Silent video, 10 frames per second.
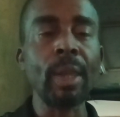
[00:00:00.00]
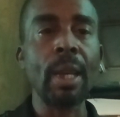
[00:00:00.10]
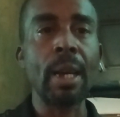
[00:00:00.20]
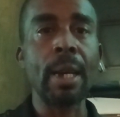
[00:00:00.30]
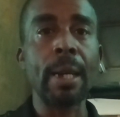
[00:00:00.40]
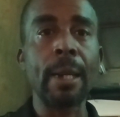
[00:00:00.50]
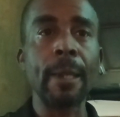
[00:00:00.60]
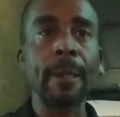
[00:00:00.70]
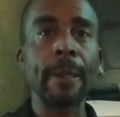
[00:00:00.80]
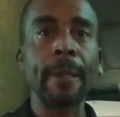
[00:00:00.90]

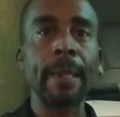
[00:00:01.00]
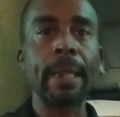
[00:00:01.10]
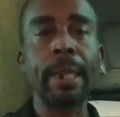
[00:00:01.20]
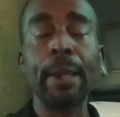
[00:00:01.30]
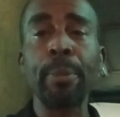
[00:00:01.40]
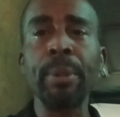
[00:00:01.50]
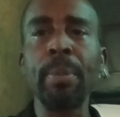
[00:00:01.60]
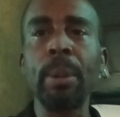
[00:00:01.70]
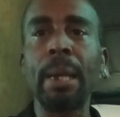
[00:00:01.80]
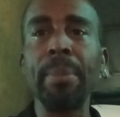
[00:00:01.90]
Uh, a lot of
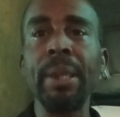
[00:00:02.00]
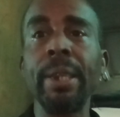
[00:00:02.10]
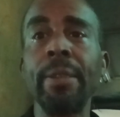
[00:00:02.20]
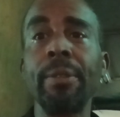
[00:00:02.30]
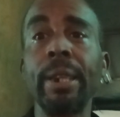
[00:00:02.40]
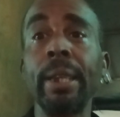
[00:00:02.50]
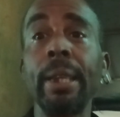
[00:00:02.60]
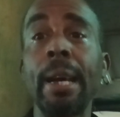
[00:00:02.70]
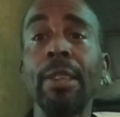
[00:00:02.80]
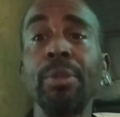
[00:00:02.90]
people I meet every
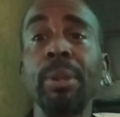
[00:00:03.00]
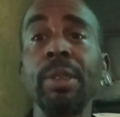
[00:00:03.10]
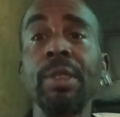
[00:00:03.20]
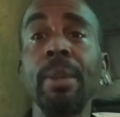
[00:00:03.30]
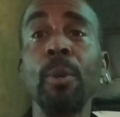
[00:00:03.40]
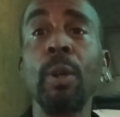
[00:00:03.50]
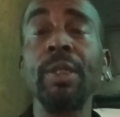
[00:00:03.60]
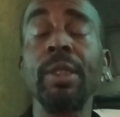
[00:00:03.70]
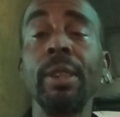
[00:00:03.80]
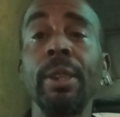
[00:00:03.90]
day ask me the same
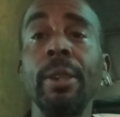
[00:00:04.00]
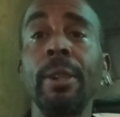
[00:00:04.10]
question.